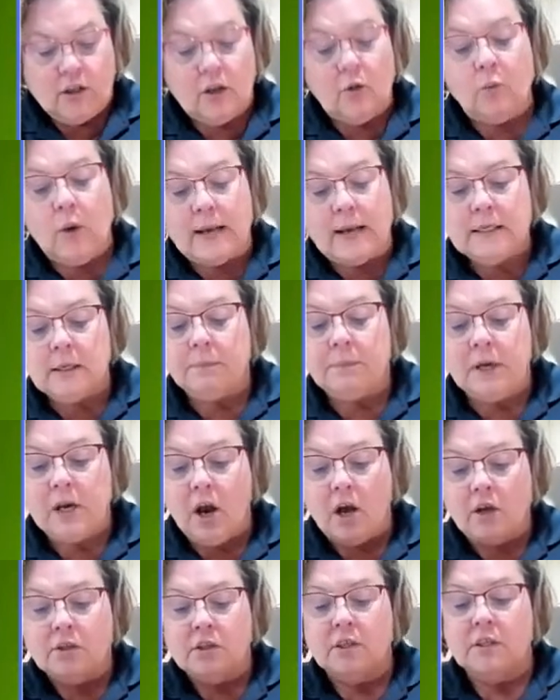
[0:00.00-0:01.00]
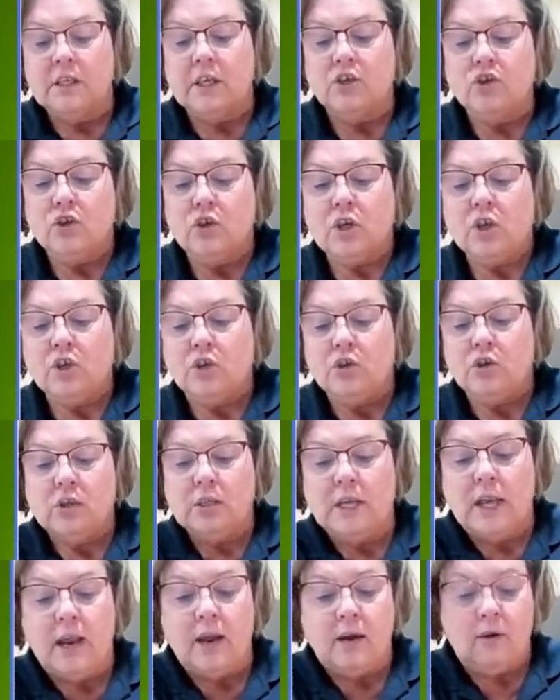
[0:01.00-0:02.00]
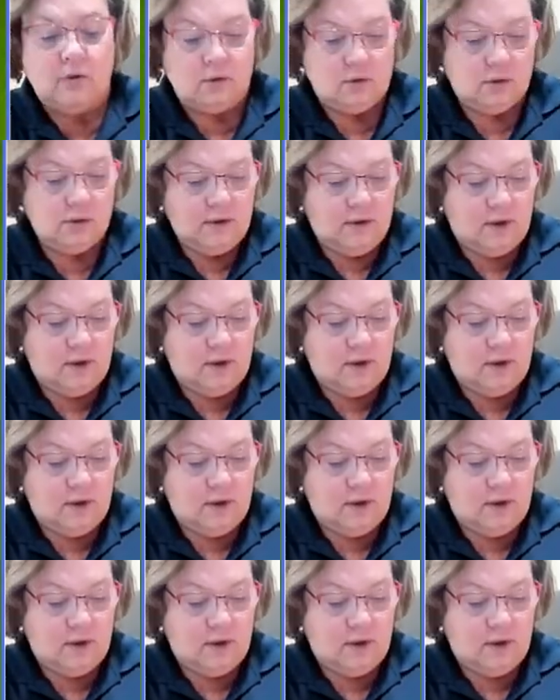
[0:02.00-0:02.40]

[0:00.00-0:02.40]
The recipe also says you can use kale.